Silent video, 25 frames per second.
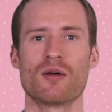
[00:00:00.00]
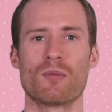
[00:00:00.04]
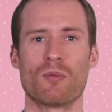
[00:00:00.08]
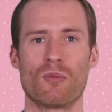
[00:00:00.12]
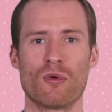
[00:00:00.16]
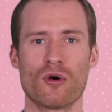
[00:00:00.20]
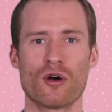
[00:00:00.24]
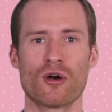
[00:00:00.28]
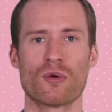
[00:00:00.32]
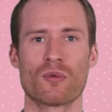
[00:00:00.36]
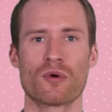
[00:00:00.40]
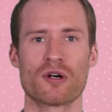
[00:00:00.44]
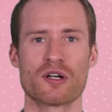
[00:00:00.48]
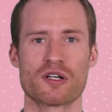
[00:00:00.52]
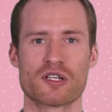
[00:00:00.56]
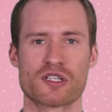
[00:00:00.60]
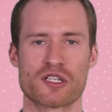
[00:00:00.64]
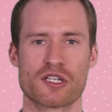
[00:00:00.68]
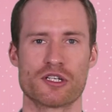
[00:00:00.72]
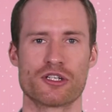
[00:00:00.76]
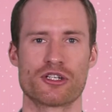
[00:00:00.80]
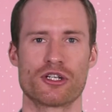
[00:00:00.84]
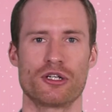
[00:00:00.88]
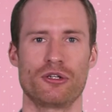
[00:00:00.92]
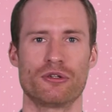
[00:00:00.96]
more words
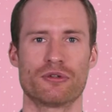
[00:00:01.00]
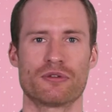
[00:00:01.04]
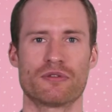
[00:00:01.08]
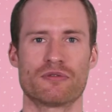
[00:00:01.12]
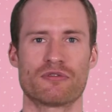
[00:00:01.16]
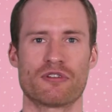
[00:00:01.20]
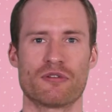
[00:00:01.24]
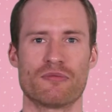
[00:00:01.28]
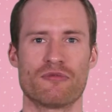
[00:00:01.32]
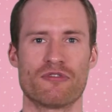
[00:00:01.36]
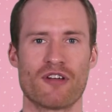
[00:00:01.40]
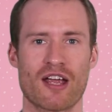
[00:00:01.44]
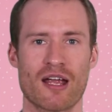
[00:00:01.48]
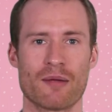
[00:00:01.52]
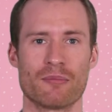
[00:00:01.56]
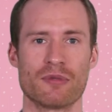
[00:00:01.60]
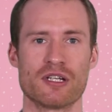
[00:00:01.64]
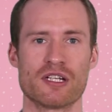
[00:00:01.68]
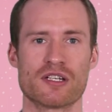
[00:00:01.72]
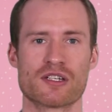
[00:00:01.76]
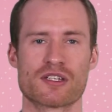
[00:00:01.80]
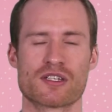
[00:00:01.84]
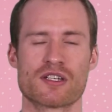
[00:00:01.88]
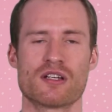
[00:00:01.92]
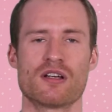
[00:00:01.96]
than children from
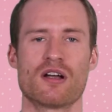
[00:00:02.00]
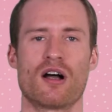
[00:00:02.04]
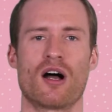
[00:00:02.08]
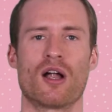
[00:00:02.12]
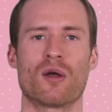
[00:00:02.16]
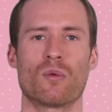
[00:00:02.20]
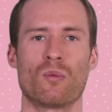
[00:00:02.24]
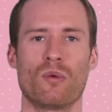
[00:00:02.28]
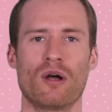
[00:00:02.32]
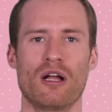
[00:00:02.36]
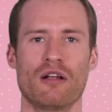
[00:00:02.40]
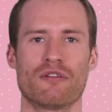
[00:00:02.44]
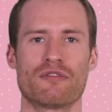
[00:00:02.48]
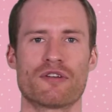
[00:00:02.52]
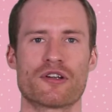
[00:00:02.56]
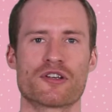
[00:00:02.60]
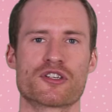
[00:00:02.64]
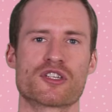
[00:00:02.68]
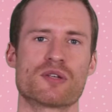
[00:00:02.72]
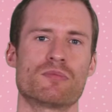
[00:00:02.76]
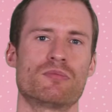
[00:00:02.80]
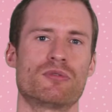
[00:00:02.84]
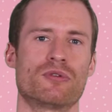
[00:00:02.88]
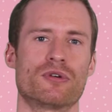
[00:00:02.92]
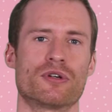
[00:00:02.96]
families on welfare
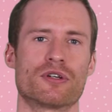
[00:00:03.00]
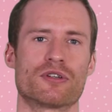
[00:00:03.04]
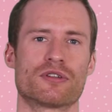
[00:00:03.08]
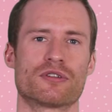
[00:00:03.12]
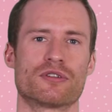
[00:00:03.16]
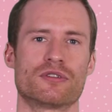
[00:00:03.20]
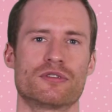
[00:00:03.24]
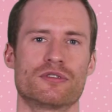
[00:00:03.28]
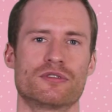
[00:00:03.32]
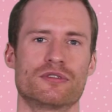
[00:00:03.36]
support.